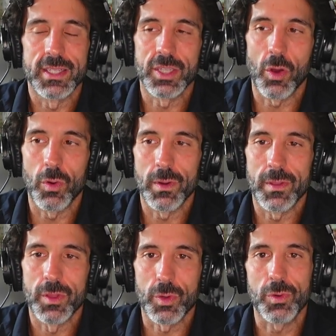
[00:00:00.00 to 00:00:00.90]
So
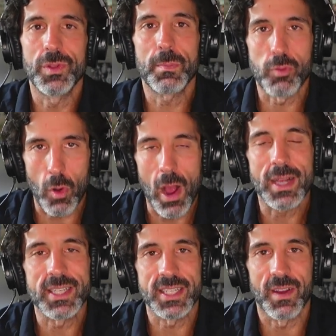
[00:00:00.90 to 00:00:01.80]
through the
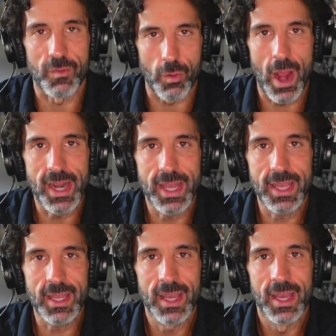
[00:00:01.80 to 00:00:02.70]
process of
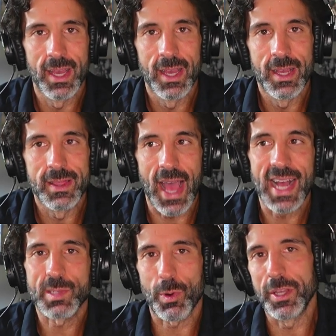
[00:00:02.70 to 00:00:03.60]
writing,
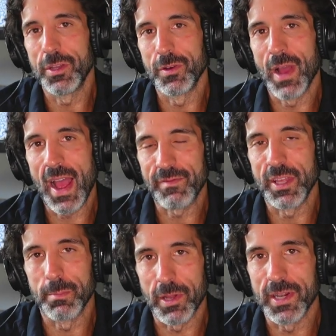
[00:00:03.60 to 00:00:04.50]
that's where you have the
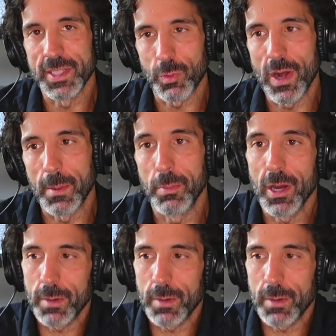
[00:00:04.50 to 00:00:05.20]
ability to write a book.